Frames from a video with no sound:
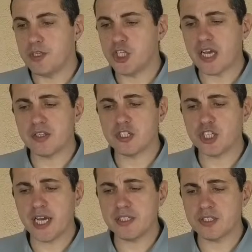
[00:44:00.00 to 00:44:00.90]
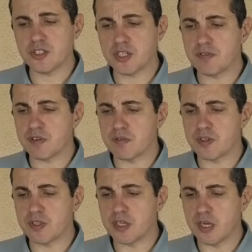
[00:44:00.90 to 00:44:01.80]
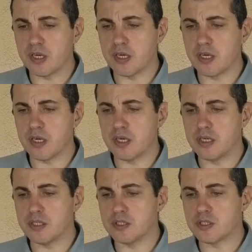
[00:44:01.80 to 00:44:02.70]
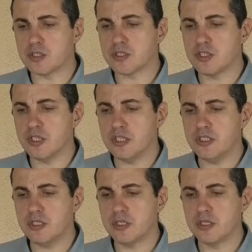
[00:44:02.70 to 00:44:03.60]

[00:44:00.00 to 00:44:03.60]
check in the chat and see if everything is good.